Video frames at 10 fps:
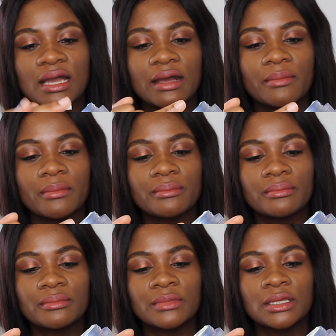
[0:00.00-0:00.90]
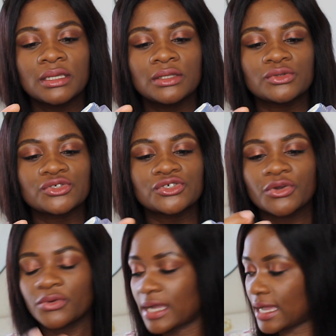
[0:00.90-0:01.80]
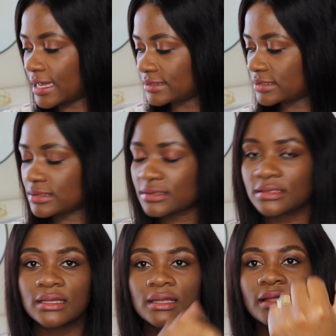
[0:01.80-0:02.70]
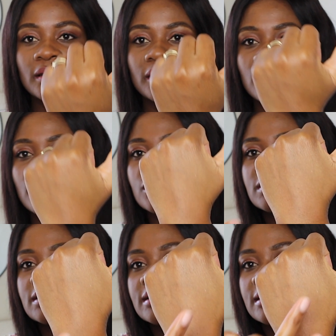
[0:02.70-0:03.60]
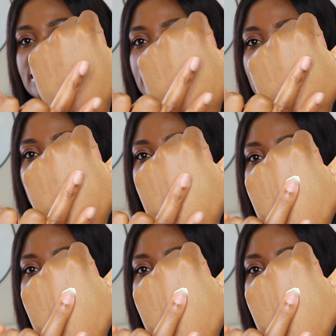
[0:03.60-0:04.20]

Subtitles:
to show you guys the consistency.